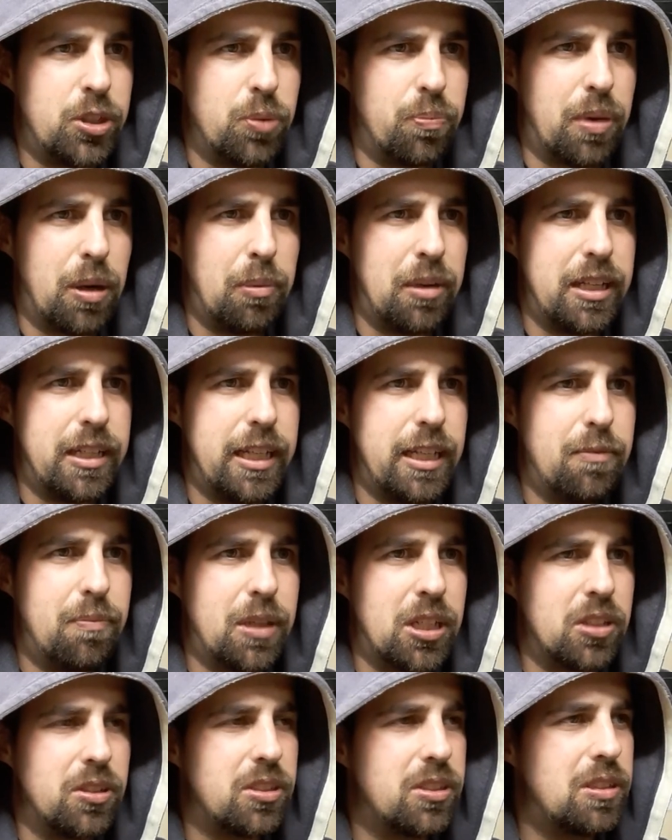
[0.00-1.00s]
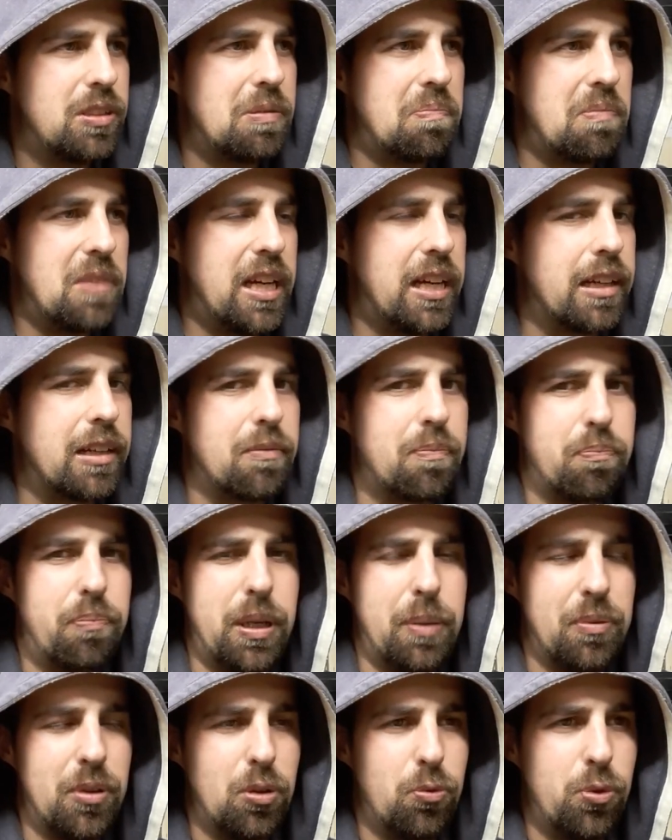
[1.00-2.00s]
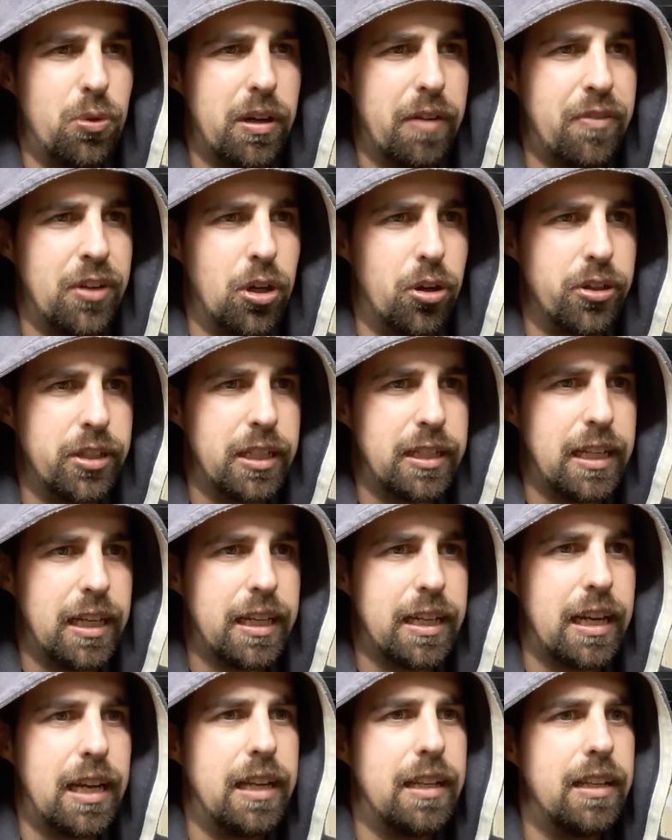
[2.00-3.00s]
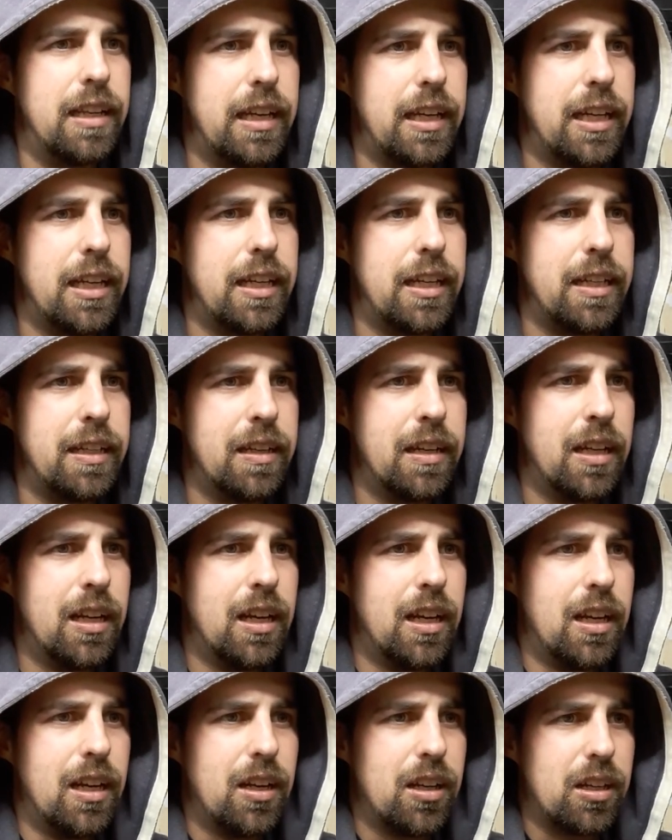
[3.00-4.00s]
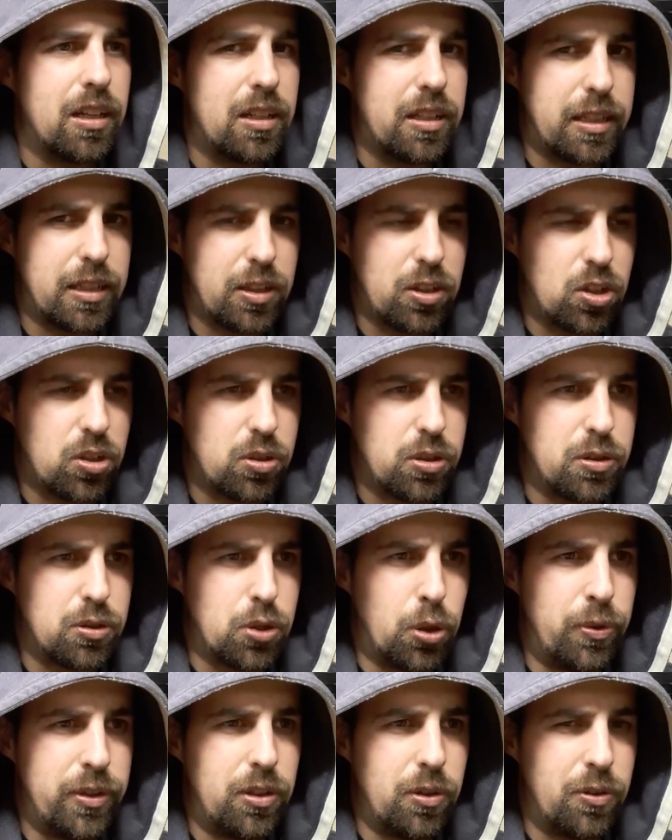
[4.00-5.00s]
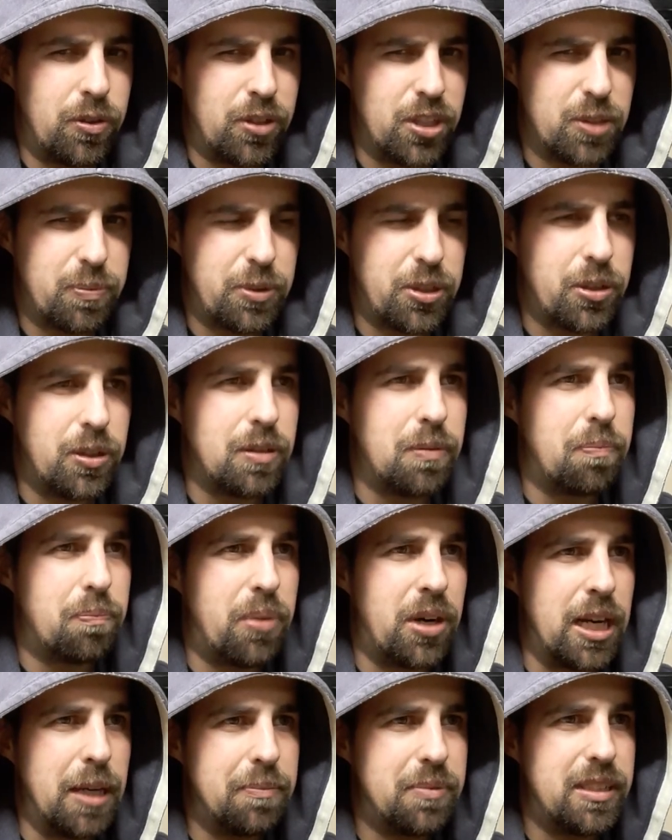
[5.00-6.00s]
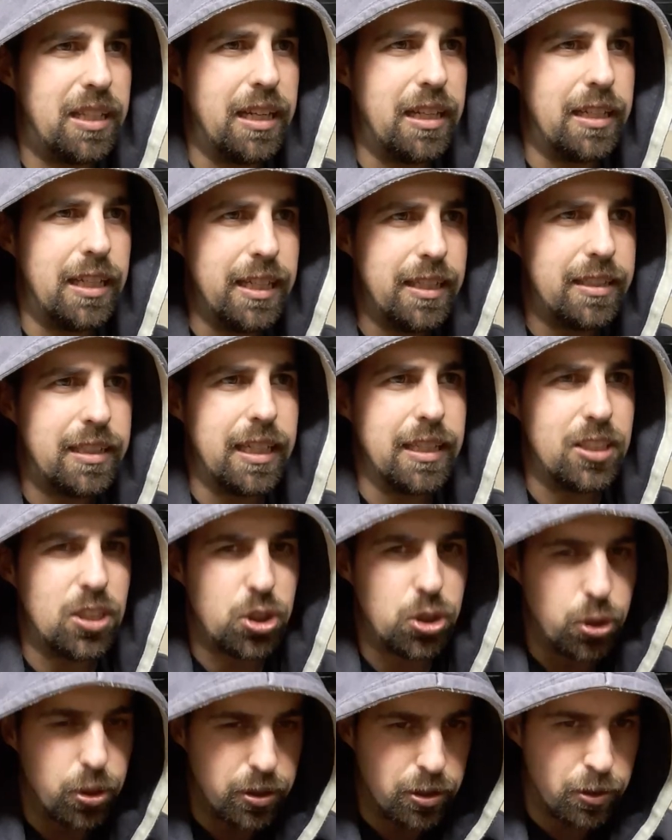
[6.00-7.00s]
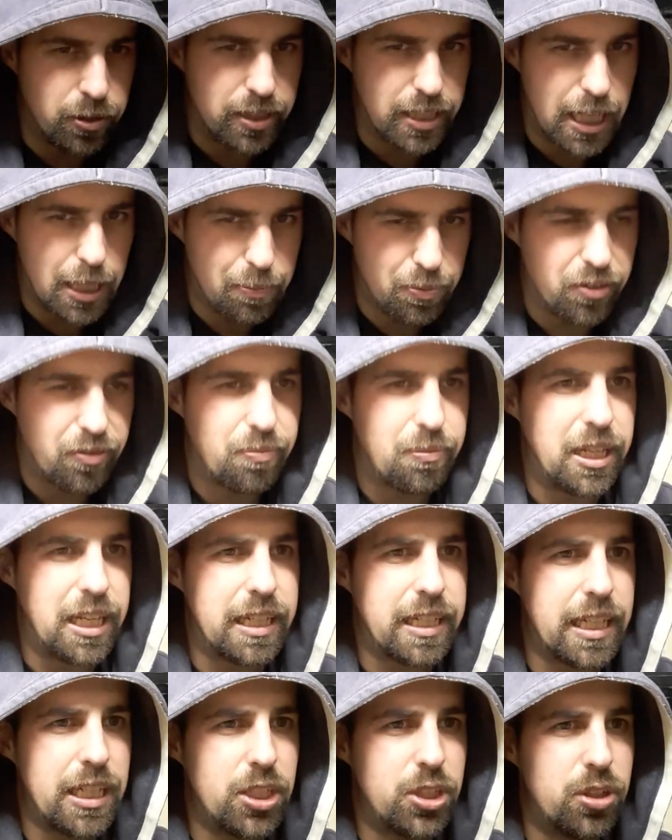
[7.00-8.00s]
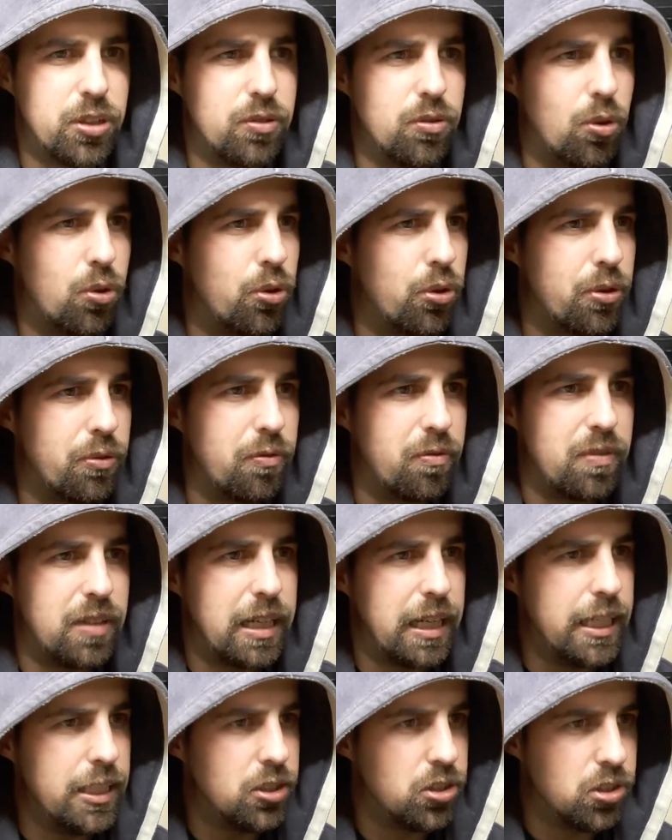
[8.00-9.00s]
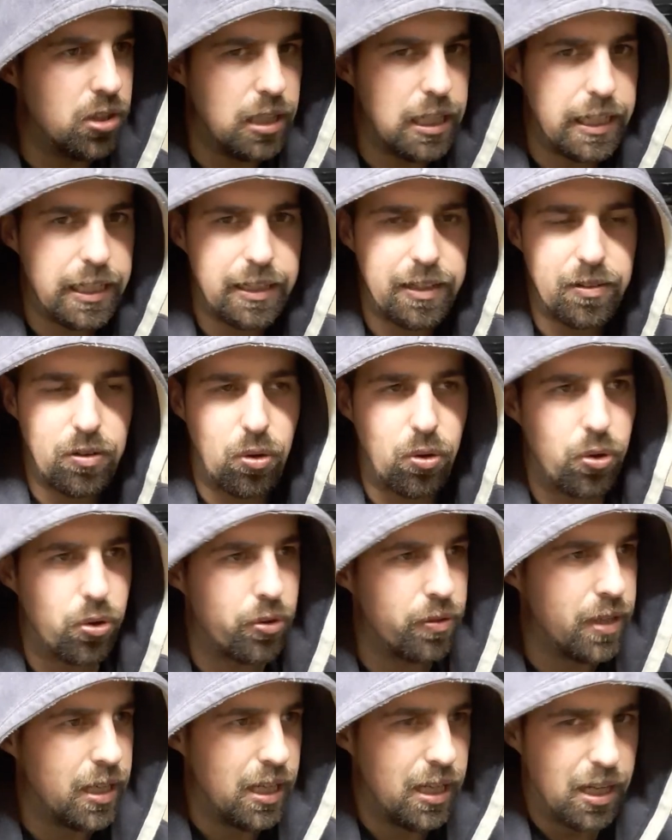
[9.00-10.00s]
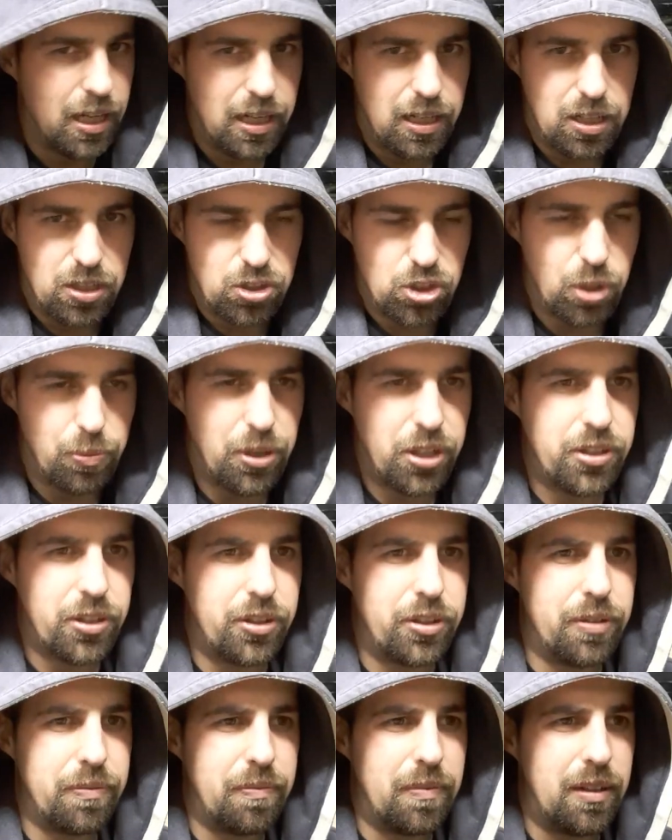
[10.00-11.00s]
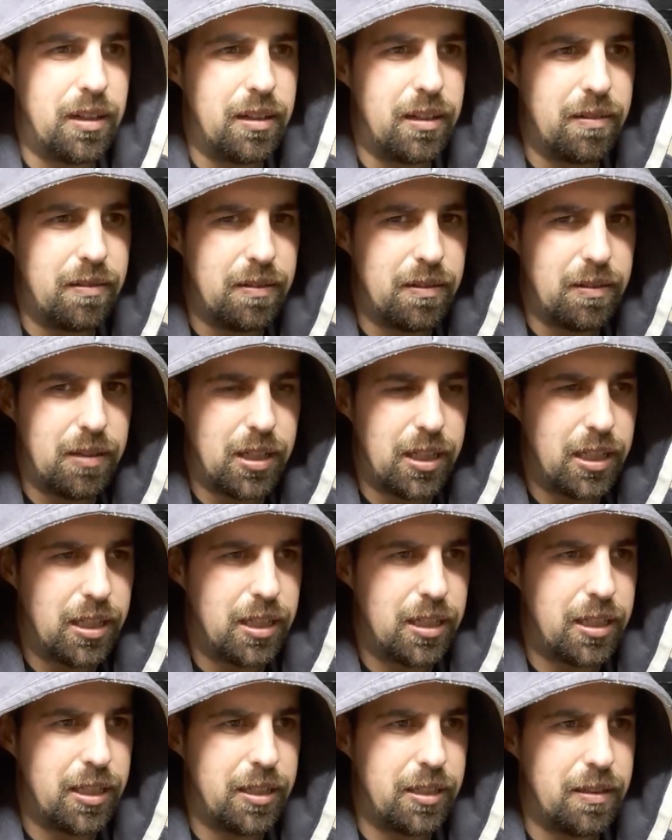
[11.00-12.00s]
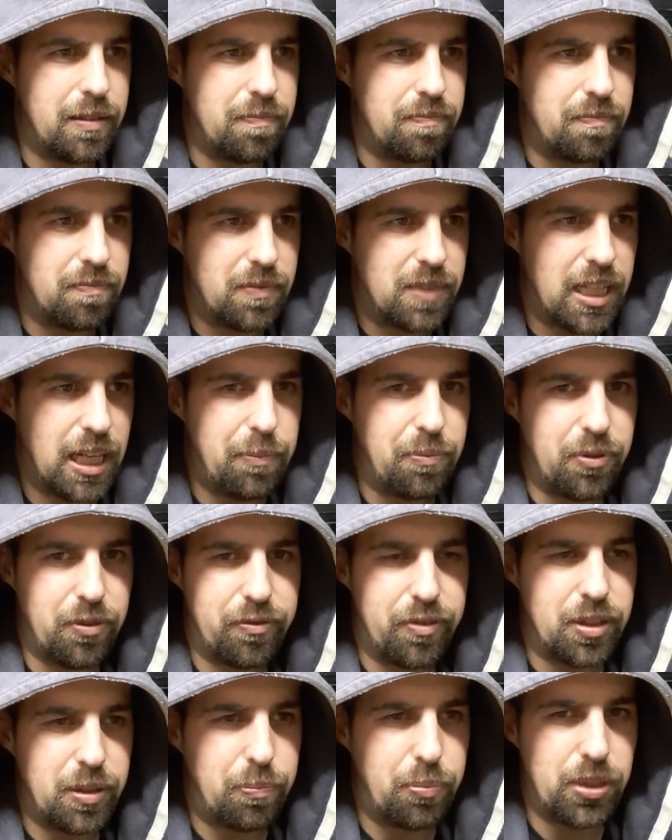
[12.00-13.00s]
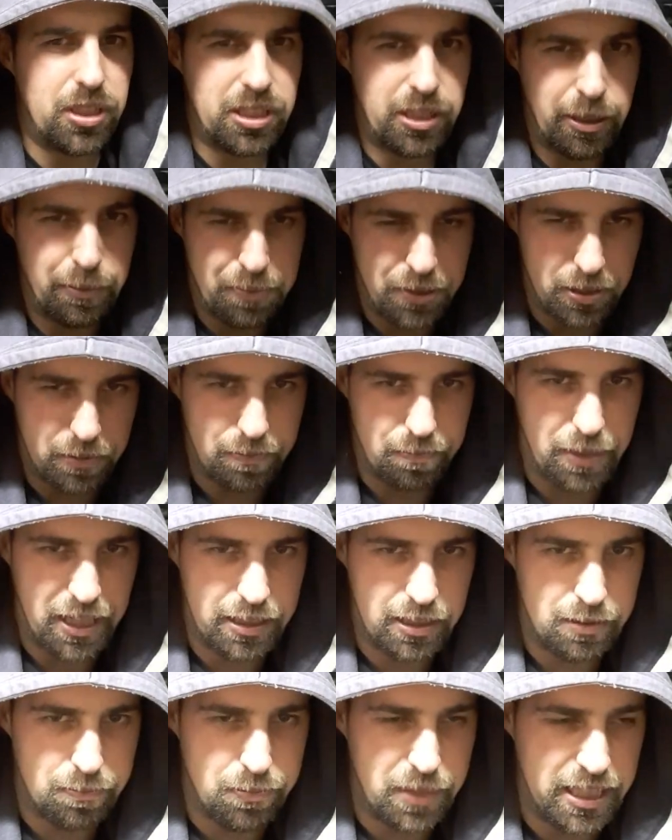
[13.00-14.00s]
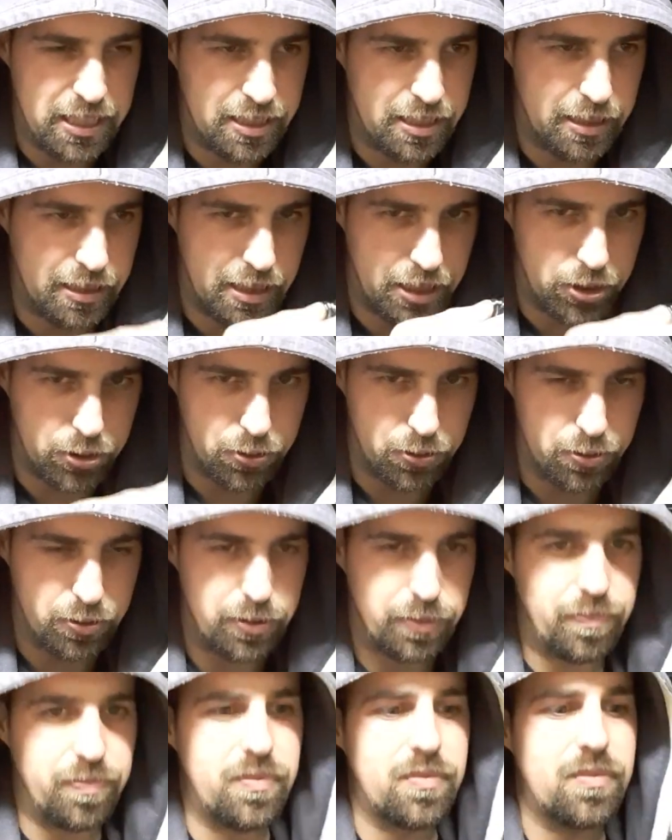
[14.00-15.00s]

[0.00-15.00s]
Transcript: probably need, because like people who have a heart attack and they go into the hospital, perhaps they need that certain type of medication, or insulin, or some other uh, type of prescription medicine that you